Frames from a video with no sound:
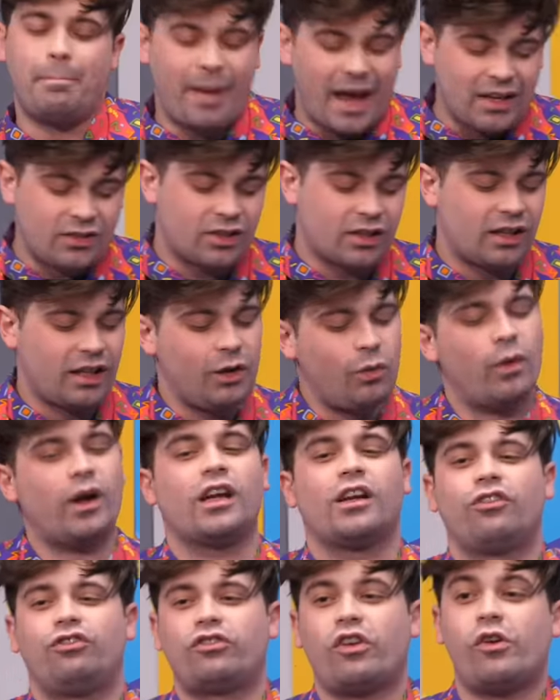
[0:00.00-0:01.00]
Basically, we're
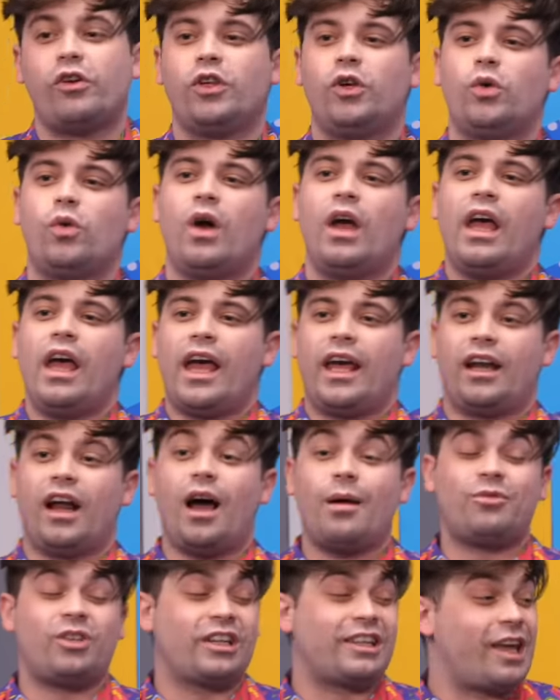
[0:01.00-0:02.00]
gonna show you an
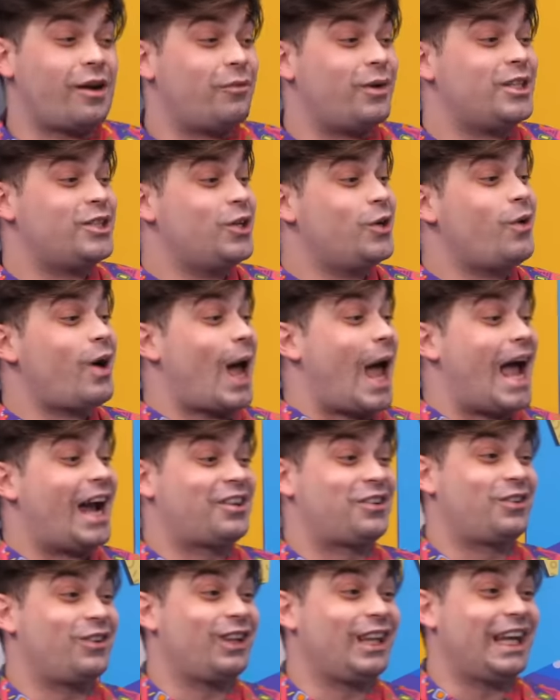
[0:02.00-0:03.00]
object, and we do
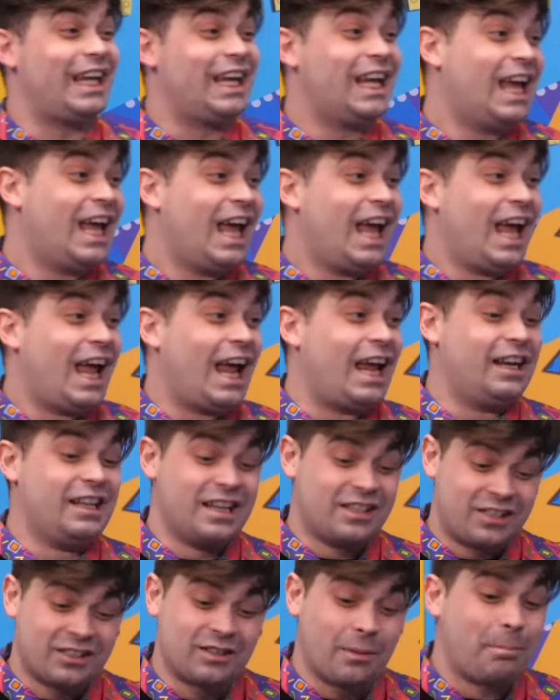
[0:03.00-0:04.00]
actually, and
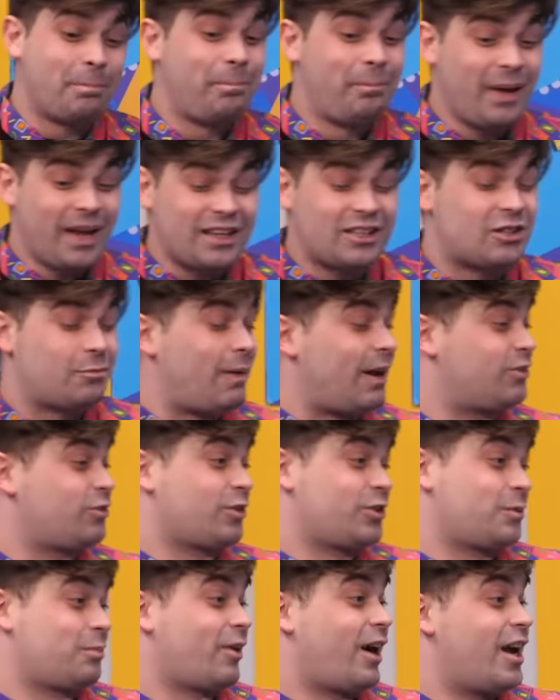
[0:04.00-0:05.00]
this is a big
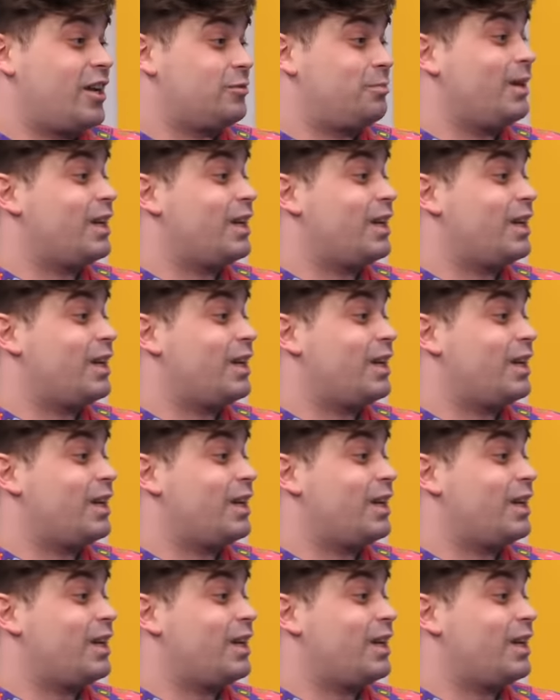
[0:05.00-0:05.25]
special surprise